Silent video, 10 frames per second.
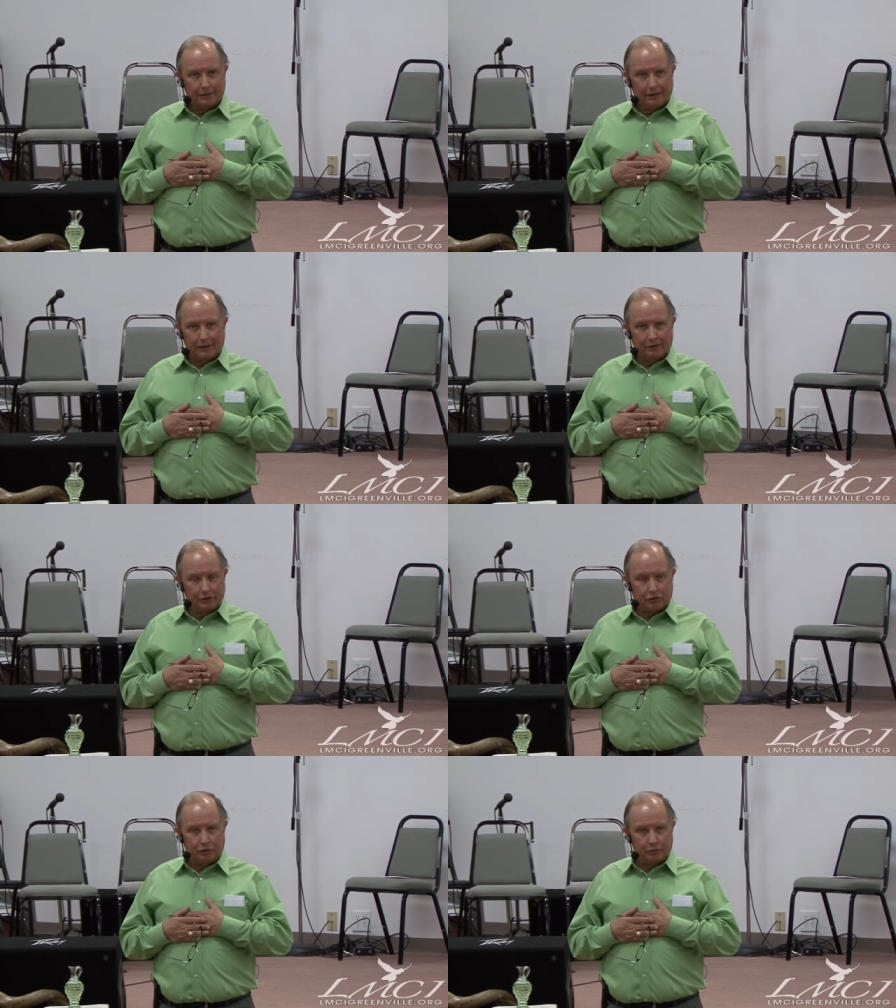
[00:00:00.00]
I'll give you
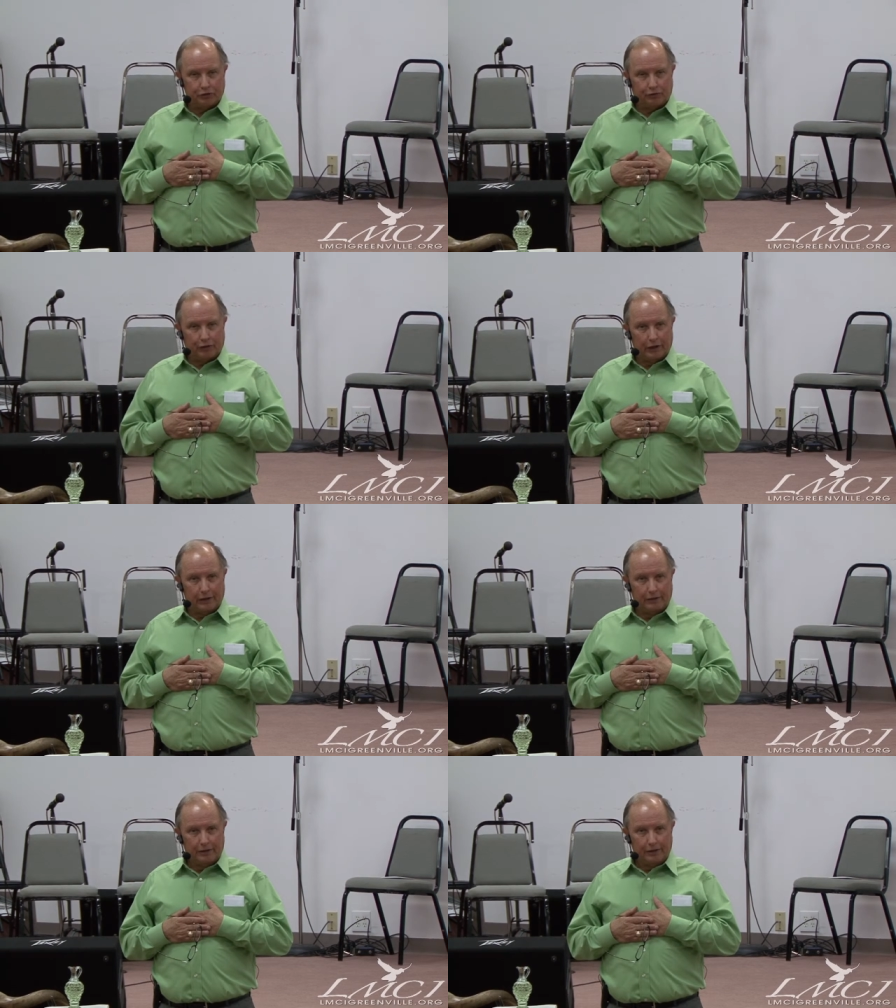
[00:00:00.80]
scriptures for it
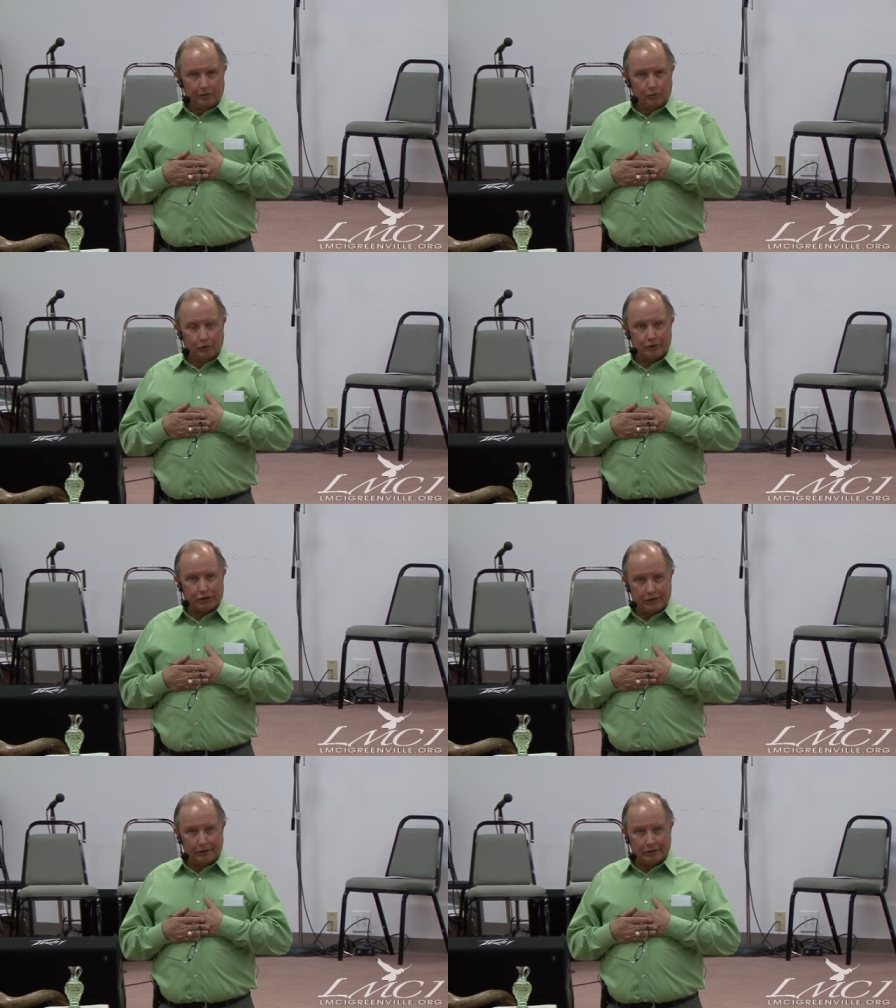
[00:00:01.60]
later. We're
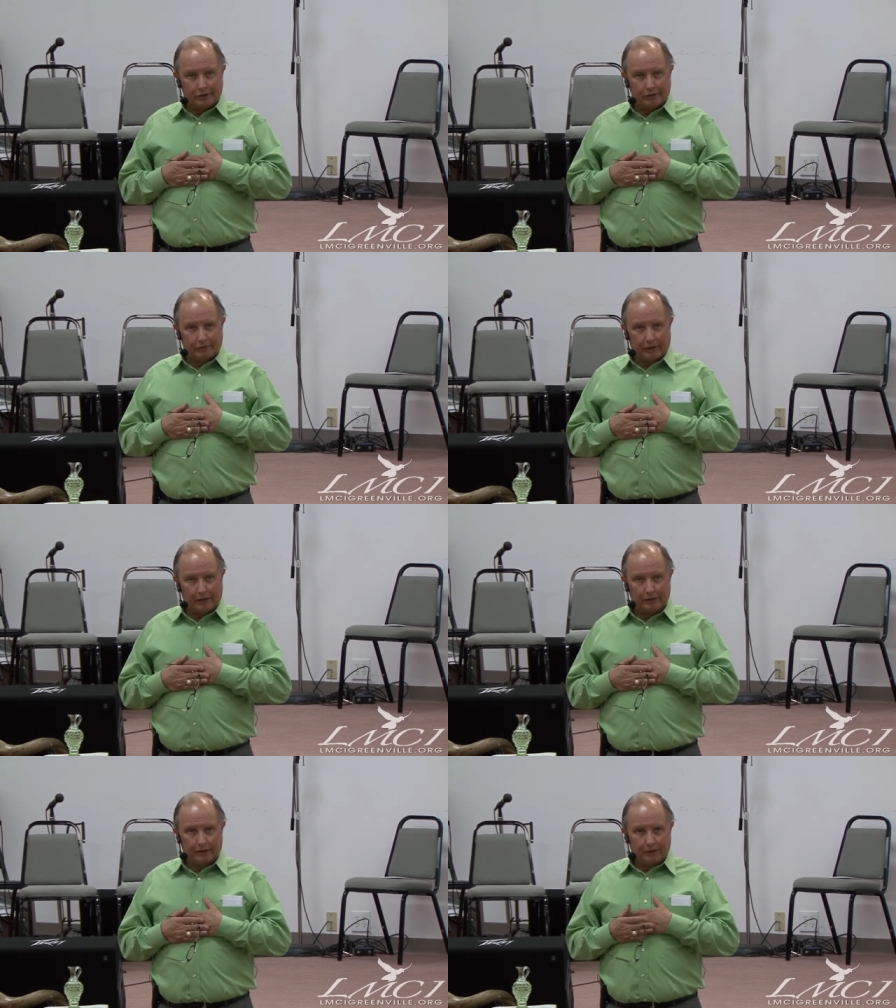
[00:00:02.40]
citizens of
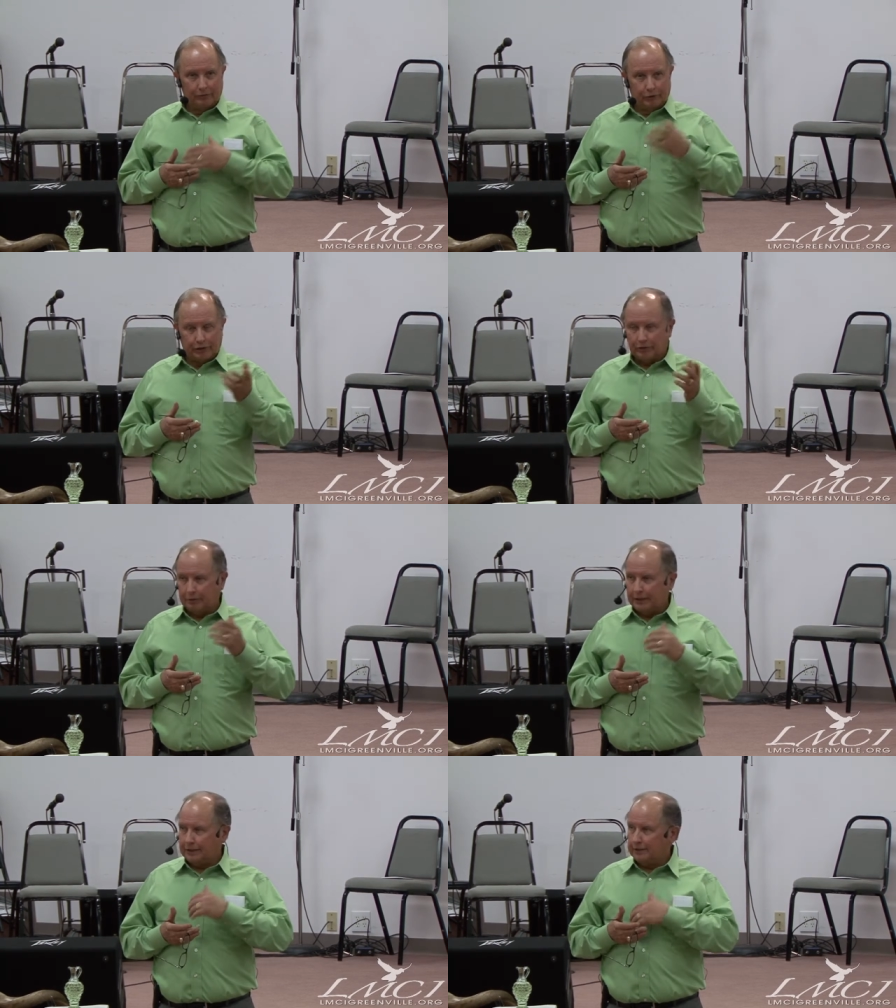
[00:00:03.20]
that we talked
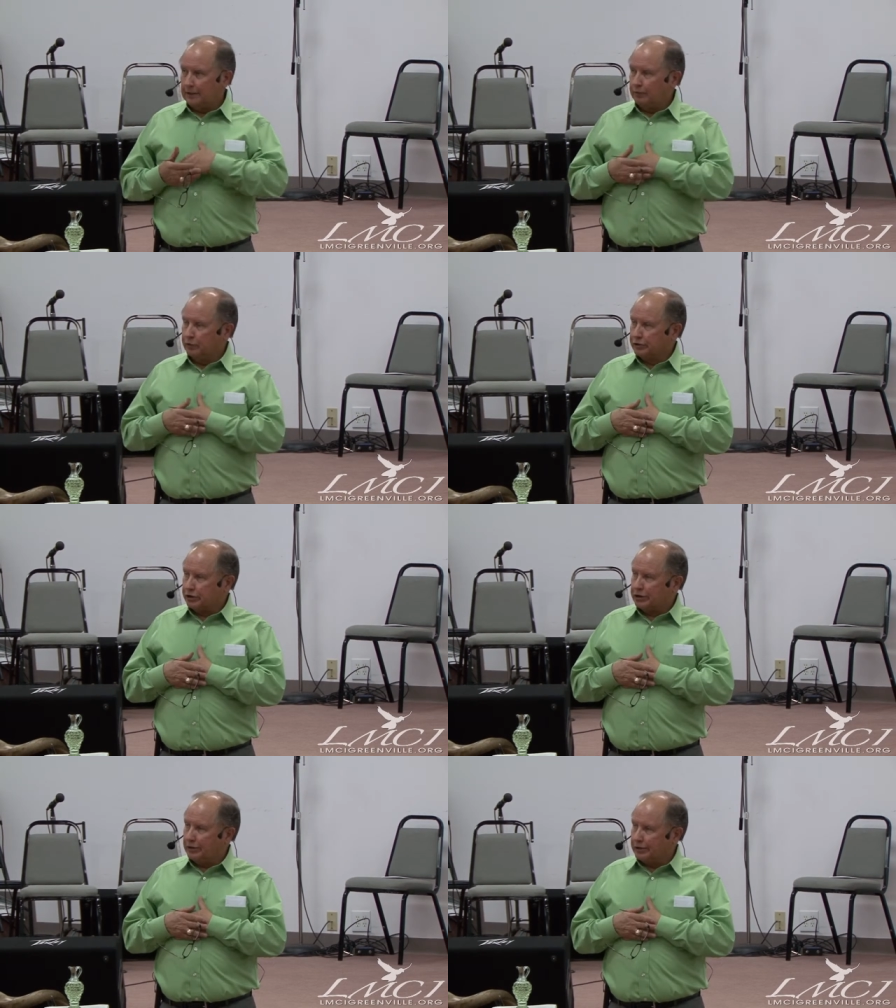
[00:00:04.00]
about that today. We're
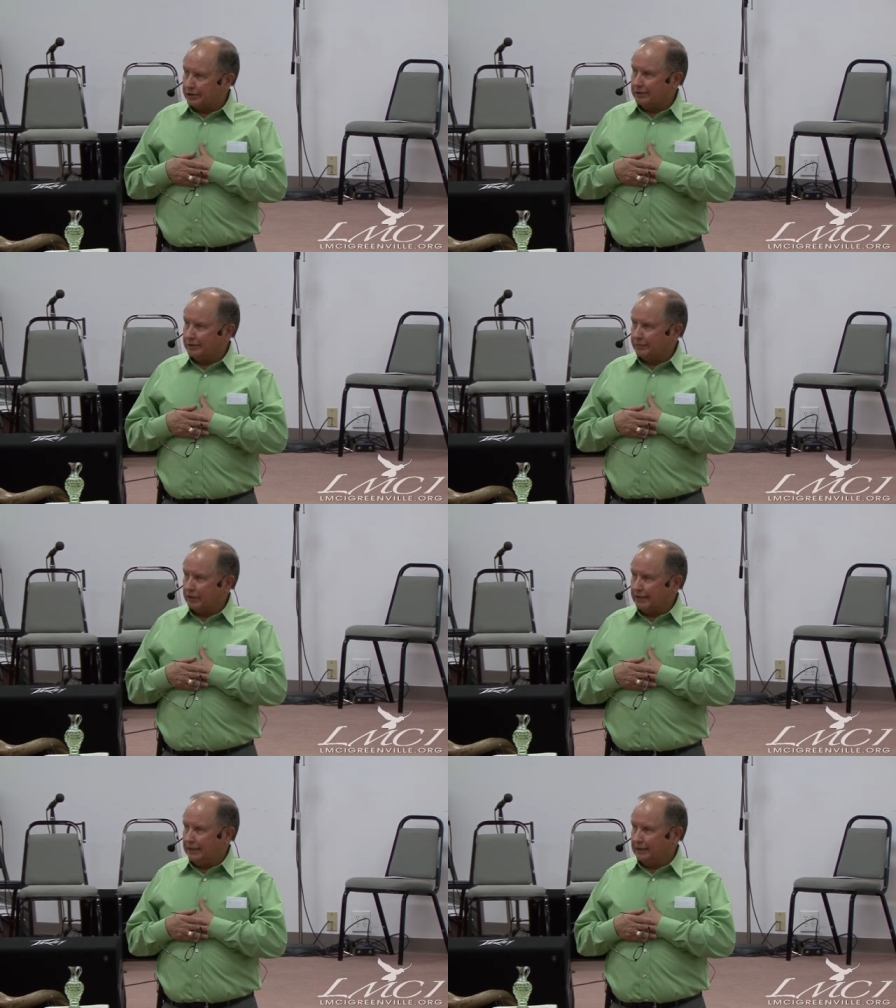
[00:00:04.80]
citizens of
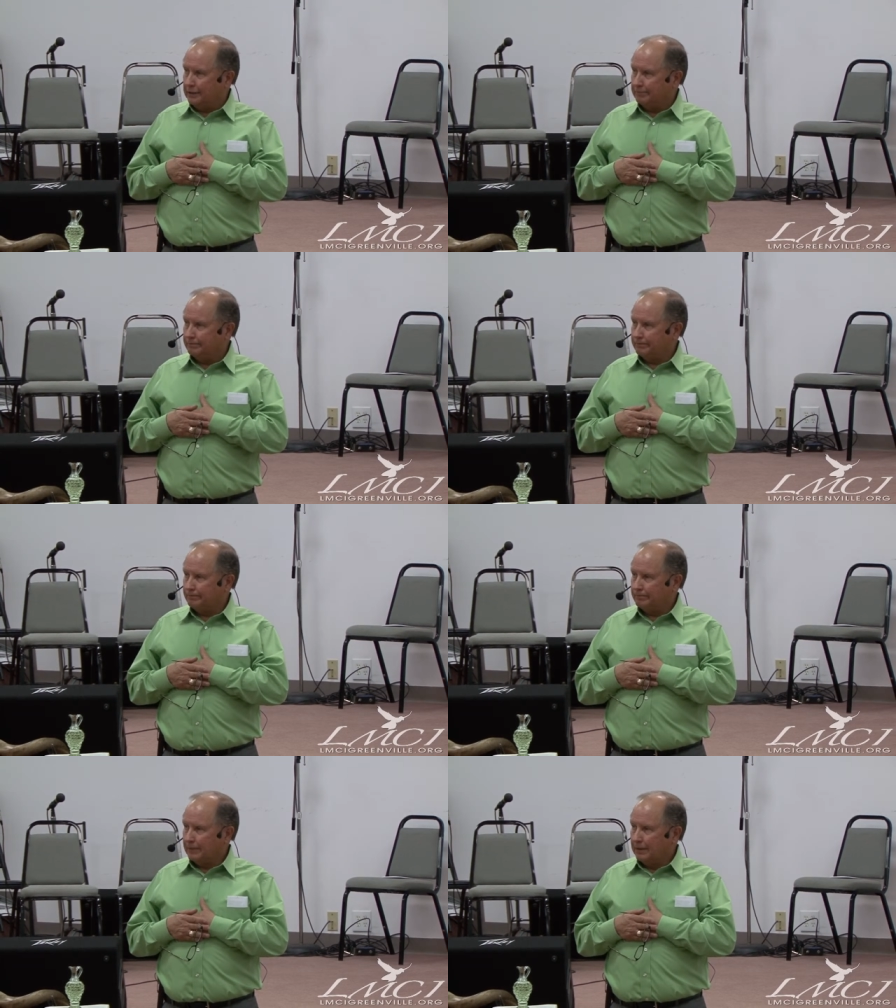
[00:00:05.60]
the kingdom.
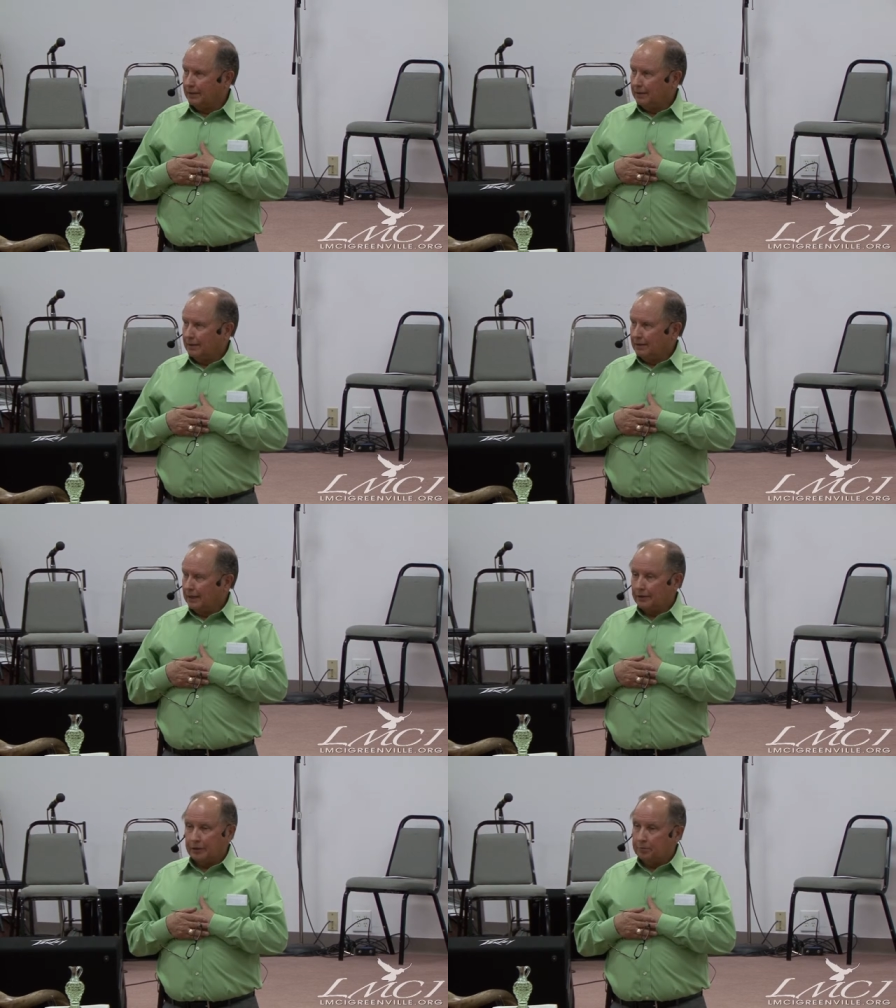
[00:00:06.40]

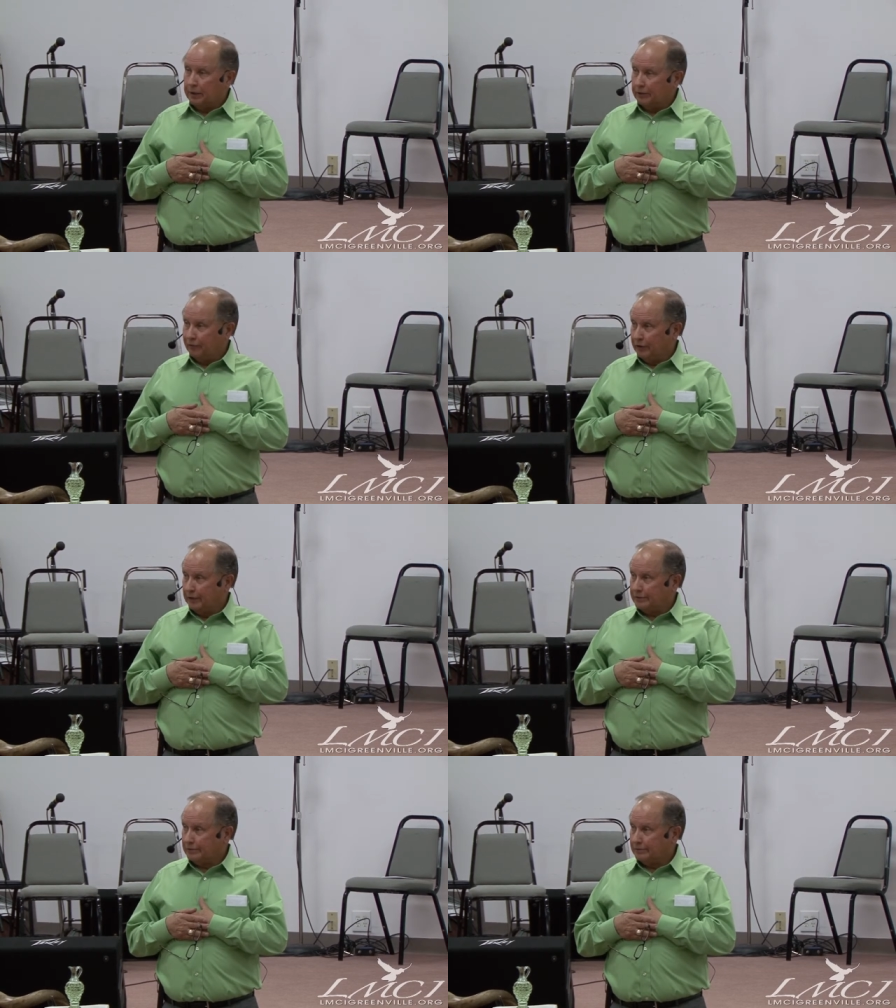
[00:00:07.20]
Now, there are
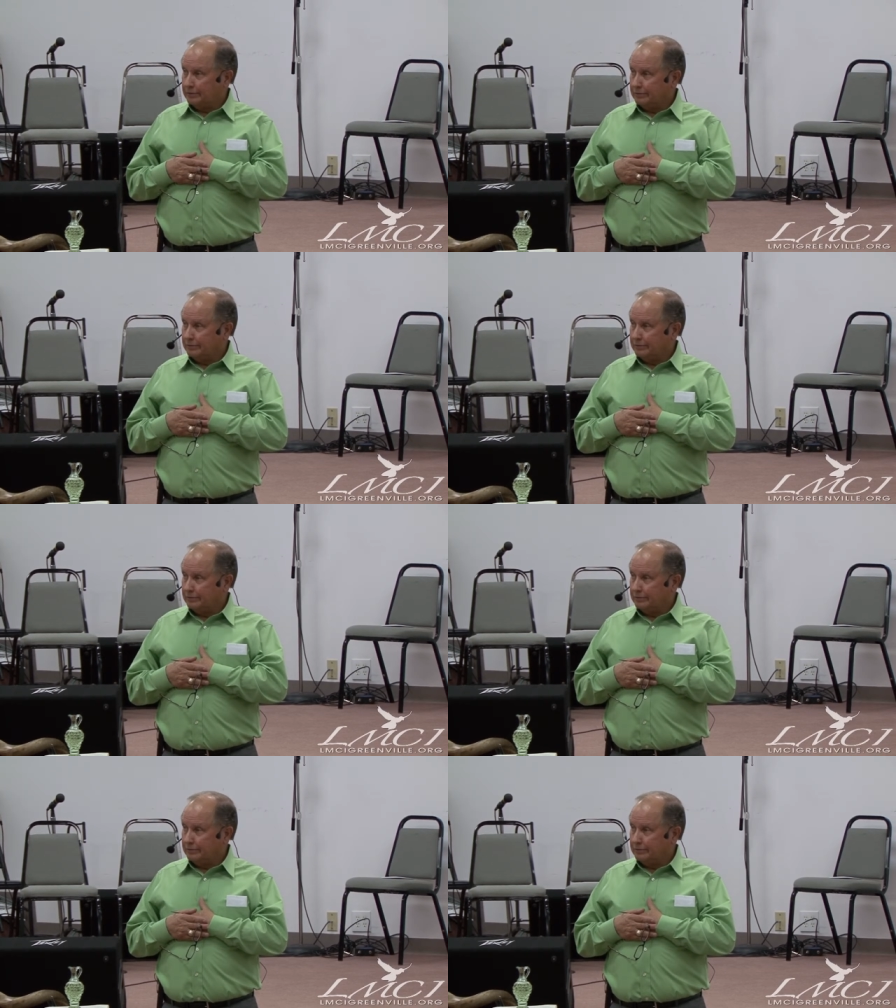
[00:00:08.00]
benefits.